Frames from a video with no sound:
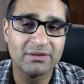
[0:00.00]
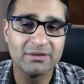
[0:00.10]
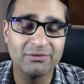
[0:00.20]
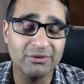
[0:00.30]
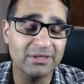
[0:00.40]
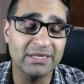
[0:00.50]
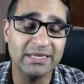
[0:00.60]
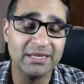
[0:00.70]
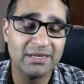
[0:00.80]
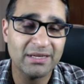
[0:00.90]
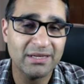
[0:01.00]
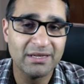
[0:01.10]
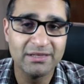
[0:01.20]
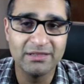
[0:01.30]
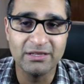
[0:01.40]
really.
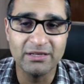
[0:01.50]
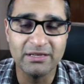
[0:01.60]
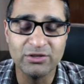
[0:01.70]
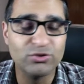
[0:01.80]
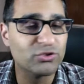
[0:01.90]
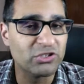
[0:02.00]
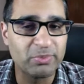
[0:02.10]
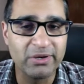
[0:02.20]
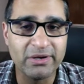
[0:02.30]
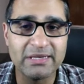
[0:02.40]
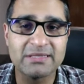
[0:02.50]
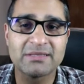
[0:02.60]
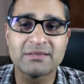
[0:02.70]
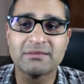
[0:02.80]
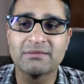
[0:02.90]
The user
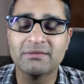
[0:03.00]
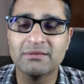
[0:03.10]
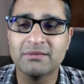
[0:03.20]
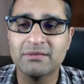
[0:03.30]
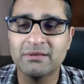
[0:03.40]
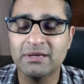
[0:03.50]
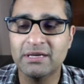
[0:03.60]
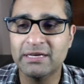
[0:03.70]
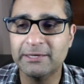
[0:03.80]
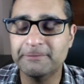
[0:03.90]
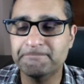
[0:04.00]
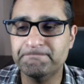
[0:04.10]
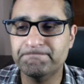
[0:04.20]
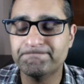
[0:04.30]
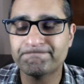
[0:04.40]
experience, the
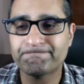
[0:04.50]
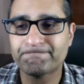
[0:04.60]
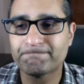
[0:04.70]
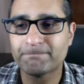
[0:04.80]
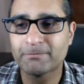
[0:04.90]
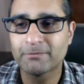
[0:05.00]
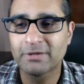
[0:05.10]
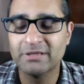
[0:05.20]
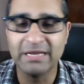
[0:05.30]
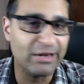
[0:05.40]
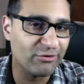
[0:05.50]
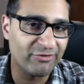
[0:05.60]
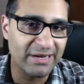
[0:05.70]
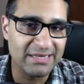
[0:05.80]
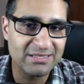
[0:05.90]

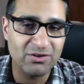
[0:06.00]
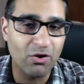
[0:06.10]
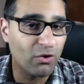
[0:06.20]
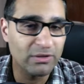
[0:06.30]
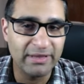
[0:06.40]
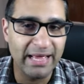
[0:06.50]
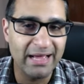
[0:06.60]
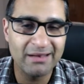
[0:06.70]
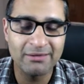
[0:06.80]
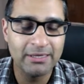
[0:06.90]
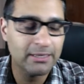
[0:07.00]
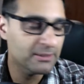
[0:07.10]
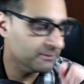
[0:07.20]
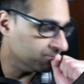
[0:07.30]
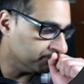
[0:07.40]
interface, all of that
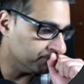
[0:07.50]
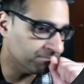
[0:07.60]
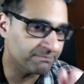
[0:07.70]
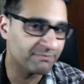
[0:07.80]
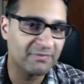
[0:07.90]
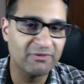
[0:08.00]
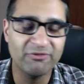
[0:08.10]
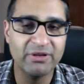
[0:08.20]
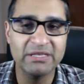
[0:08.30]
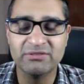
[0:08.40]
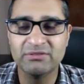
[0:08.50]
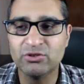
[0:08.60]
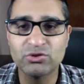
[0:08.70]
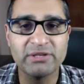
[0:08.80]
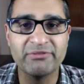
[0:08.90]
is
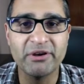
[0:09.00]
usually very